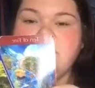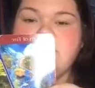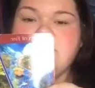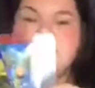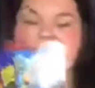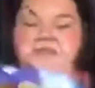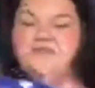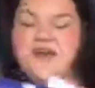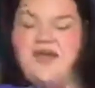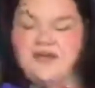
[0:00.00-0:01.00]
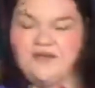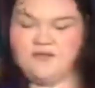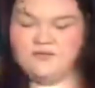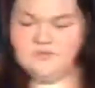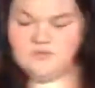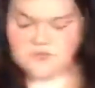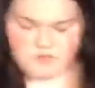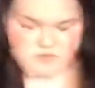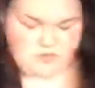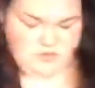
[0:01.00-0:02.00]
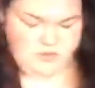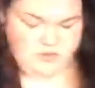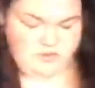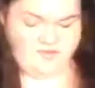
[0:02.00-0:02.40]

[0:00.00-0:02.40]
10 of fire, the